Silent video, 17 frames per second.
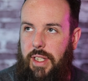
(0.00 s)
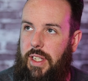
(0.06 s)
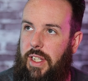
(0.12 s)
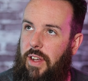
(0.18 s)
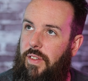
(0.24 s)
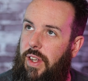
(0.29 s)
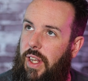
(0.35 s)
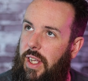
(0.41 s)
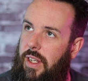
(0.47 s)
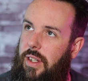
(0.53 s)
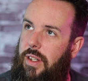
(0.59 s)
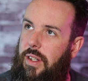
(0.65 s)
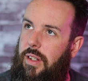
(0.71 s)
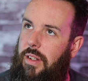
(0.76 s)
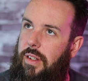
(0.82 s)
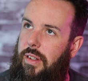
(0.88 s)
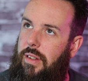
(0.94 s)

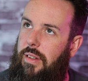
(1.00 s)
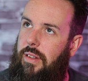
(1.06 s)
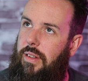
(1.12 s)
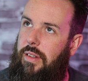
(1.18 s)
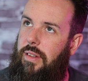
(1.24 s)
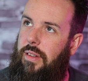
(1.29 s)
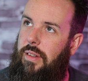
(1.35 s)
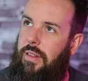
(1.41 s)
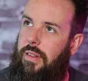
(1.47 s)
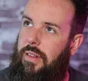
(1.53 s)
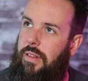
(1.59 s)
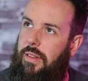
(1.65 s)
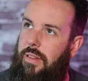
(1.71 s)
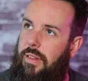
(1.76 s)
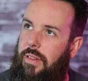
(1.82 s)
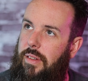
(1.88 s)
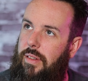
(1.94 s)
Divination?
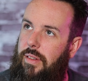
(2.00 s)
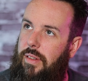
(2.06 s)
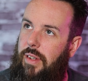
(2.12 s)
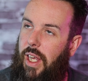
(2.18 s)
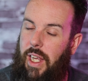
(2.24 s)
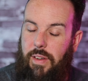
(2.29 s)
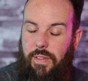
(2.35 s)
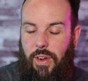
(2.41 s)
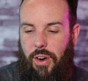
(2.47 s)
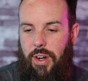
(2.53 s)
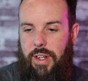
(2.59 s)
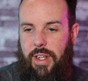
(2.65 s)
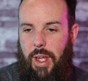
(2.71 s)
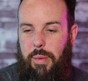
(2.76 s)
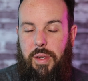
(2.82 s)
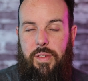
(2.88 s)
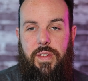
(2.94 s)
I have a hard
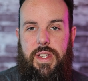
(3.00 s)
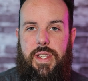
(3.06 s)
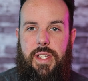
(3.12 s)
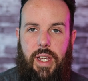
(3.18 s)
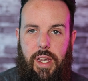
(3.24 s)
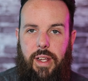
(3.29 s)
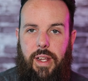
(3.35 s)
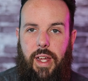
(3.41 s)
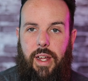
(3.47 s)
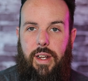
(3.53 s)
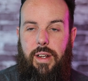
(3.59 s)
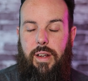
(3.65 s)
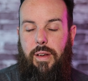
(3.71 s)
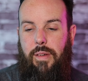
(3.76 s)
time even saying that.